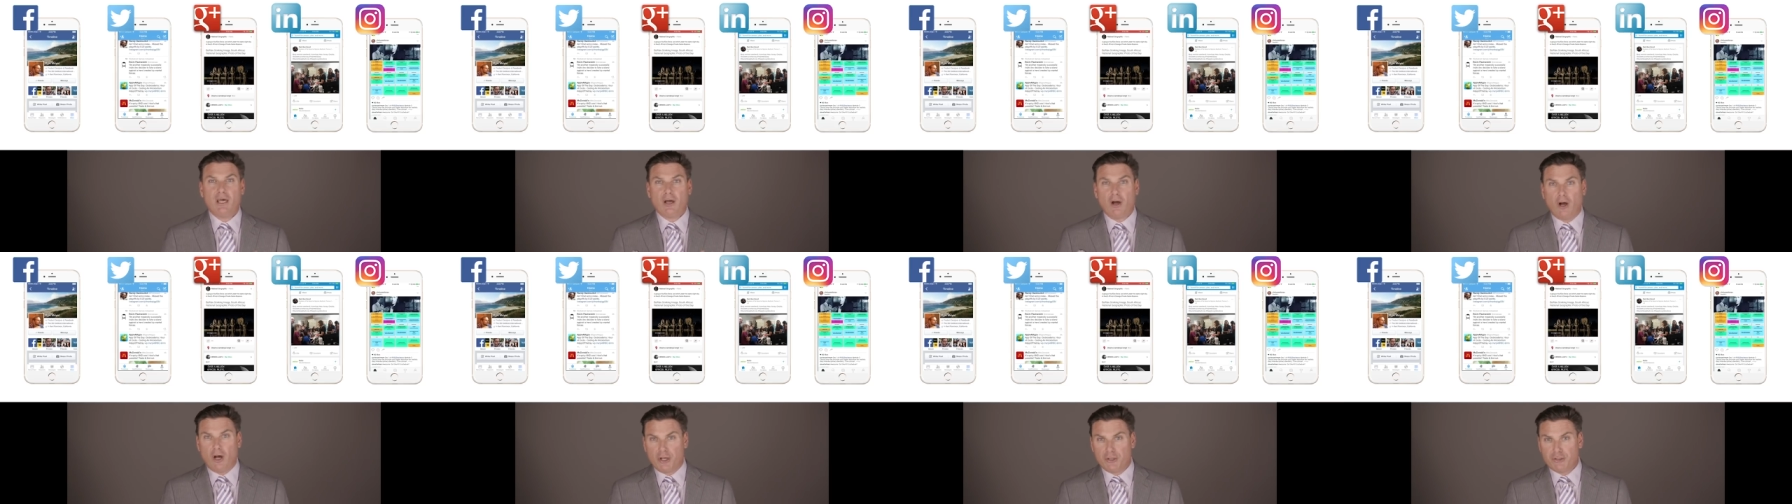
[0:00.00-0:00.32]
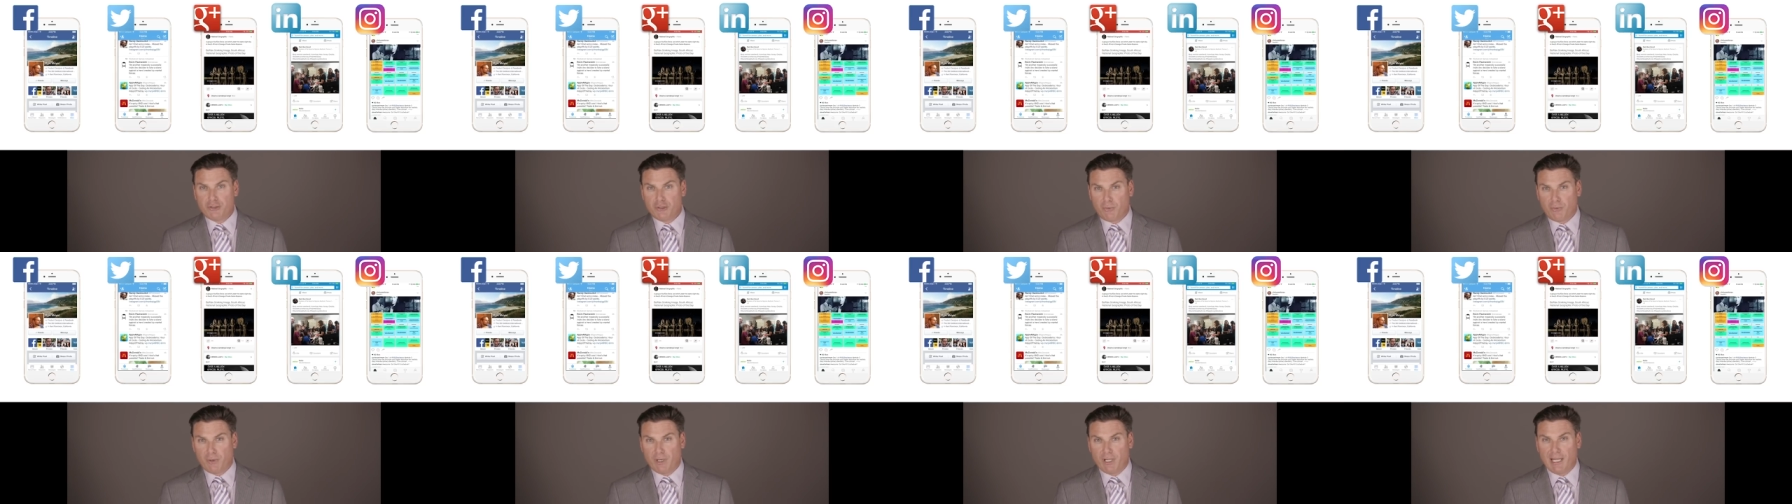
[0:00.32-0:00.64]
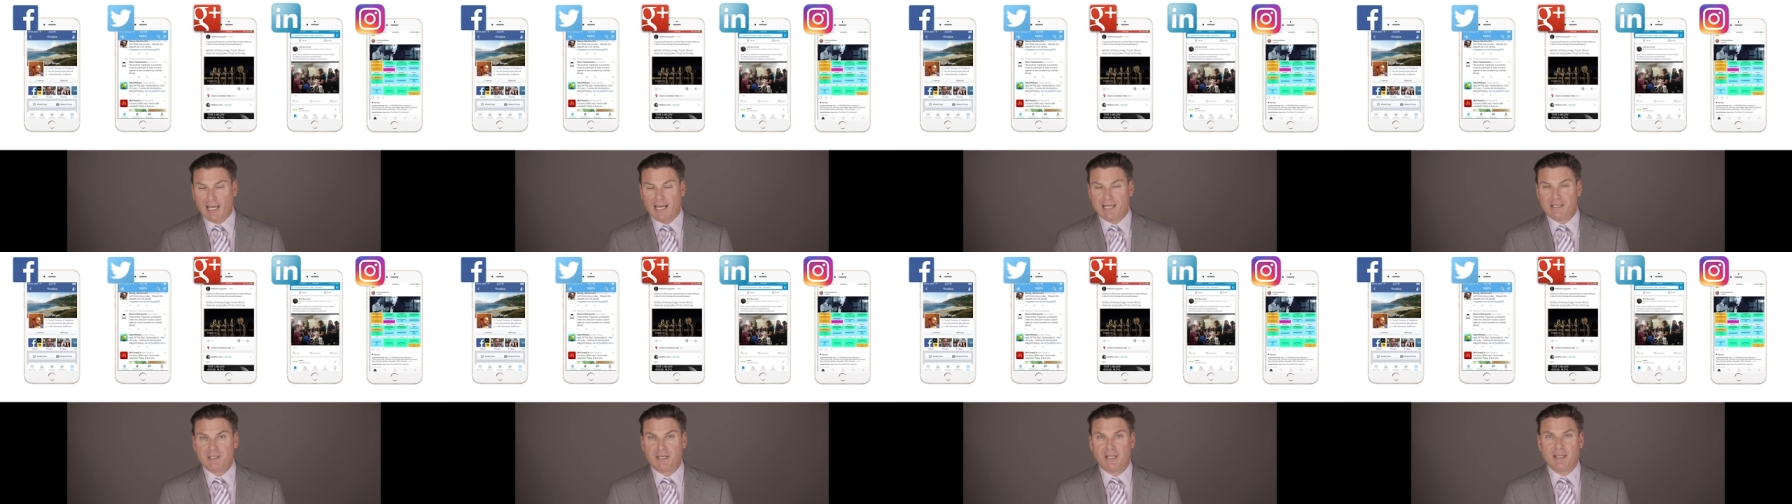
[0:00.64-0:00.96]
Also
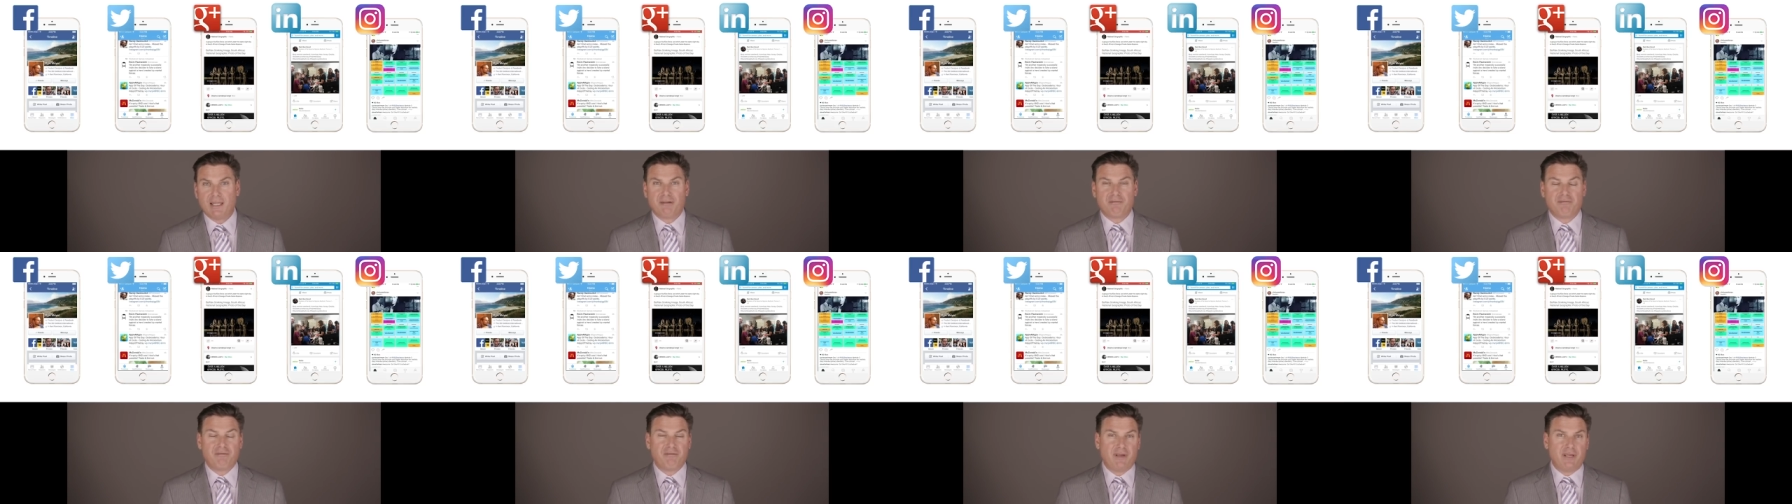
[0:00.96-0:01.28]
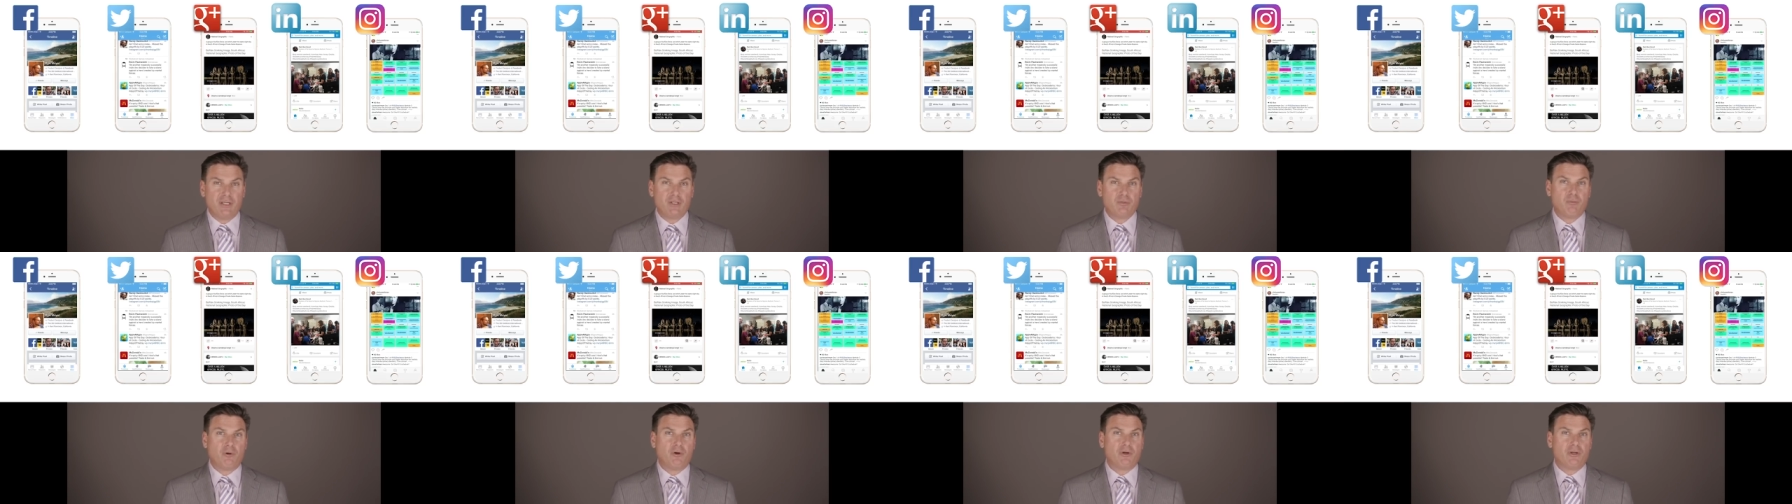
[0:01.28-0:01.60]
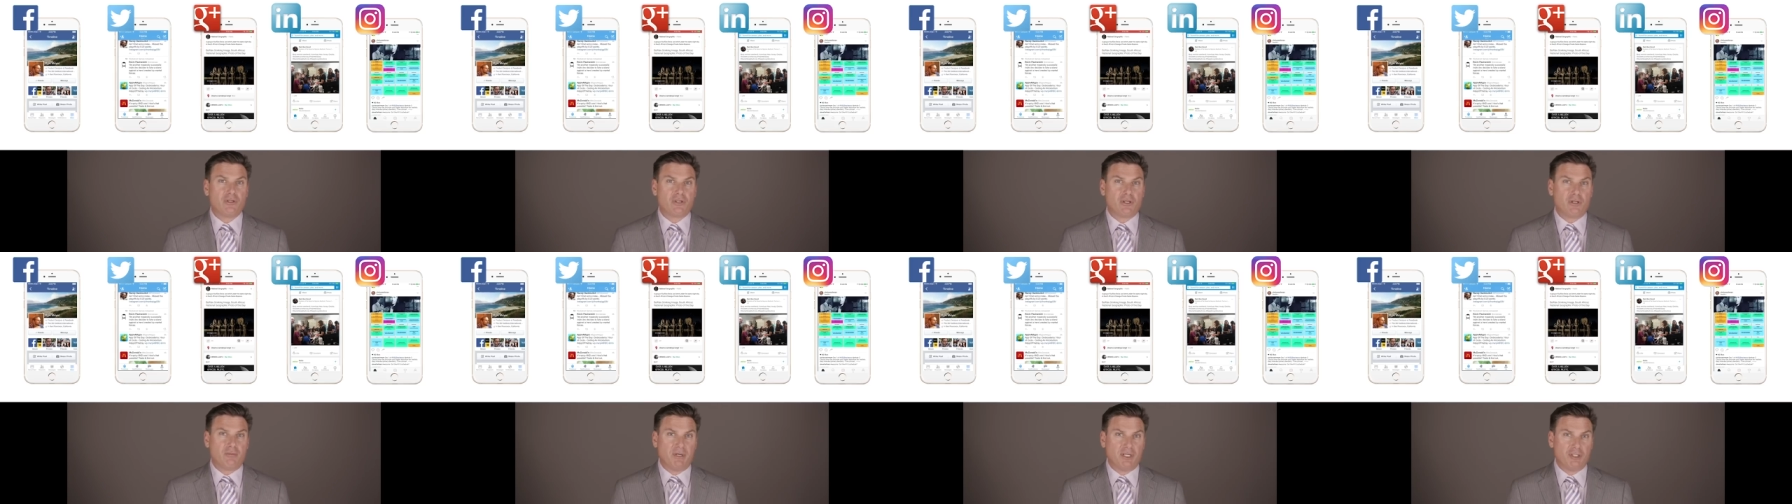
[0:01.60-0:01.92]
realizing that Facebook
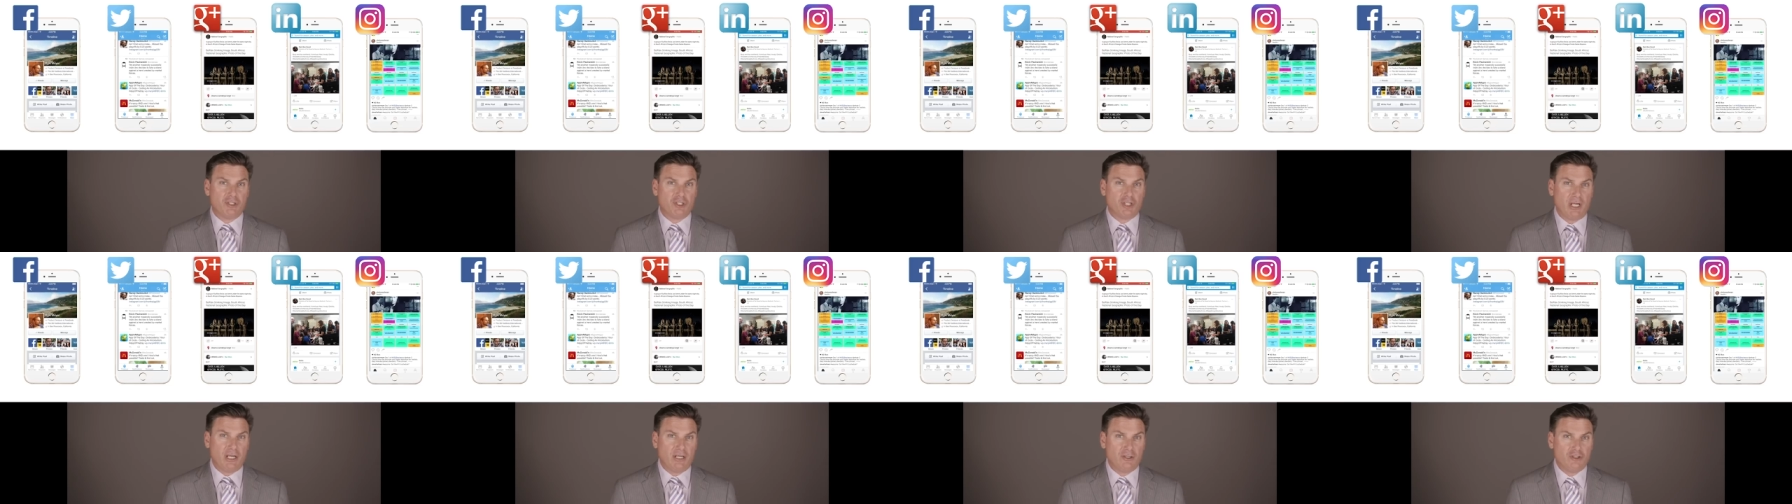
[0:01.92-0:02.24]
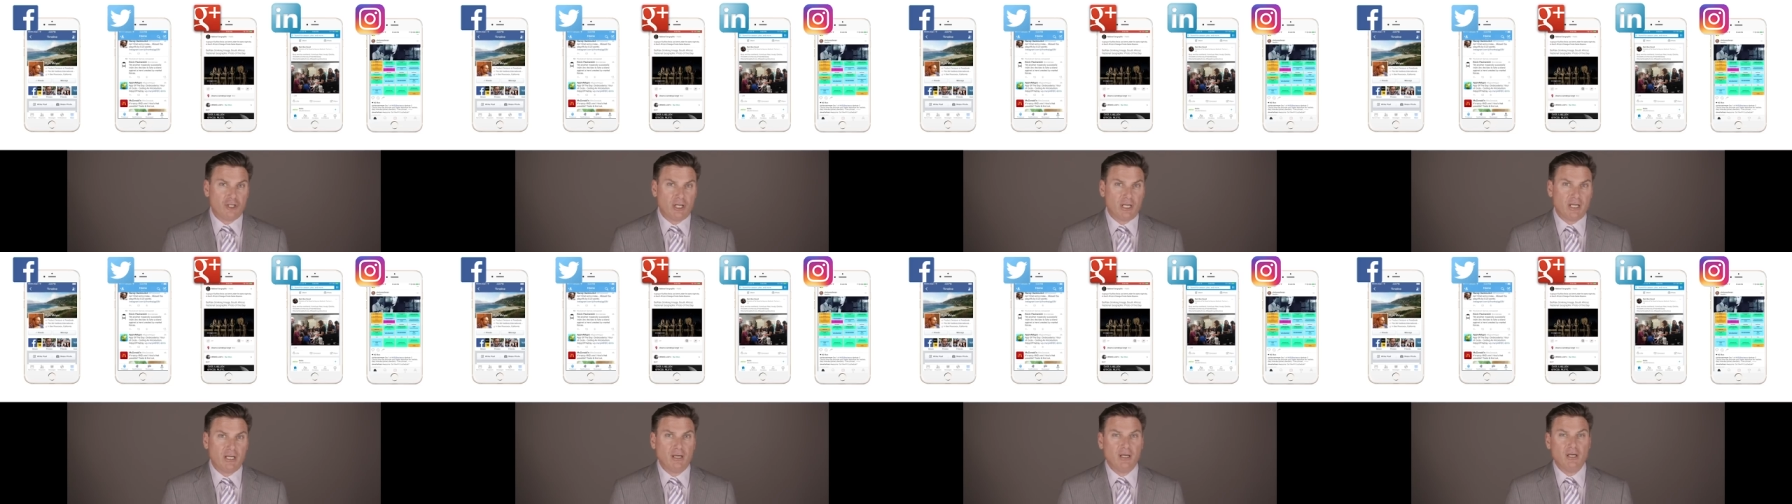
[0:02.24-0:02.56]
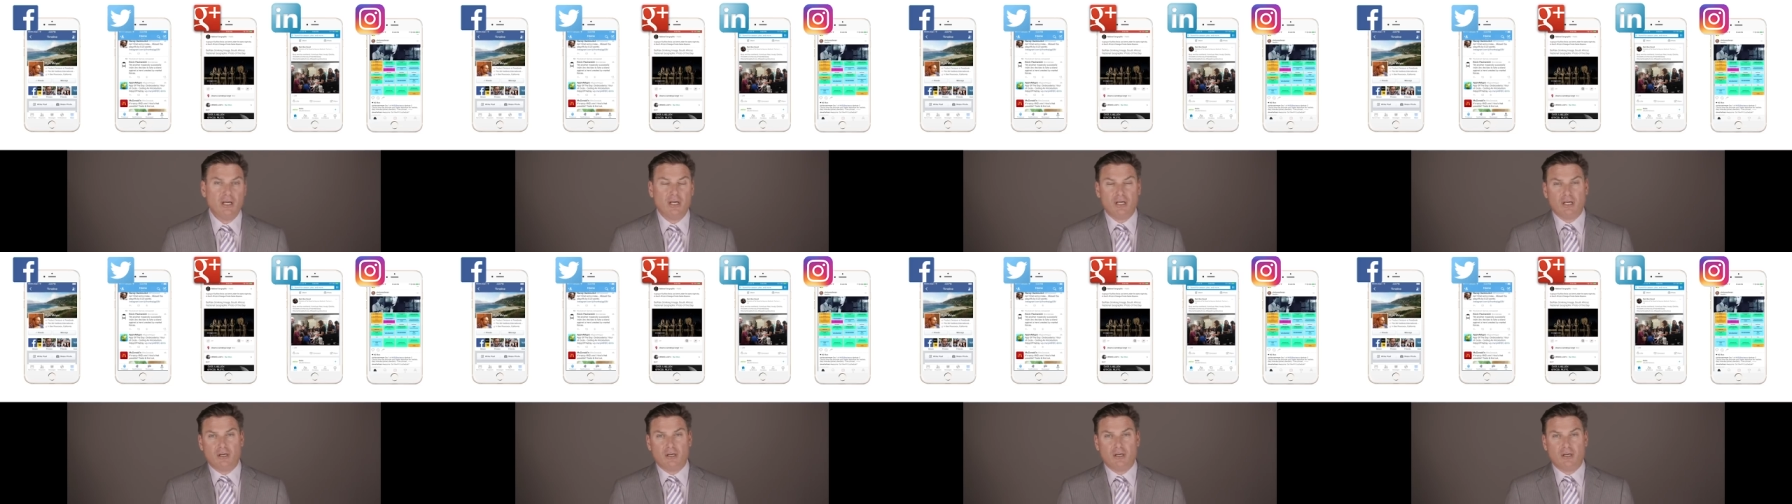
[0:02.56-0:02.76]
is going to be changing.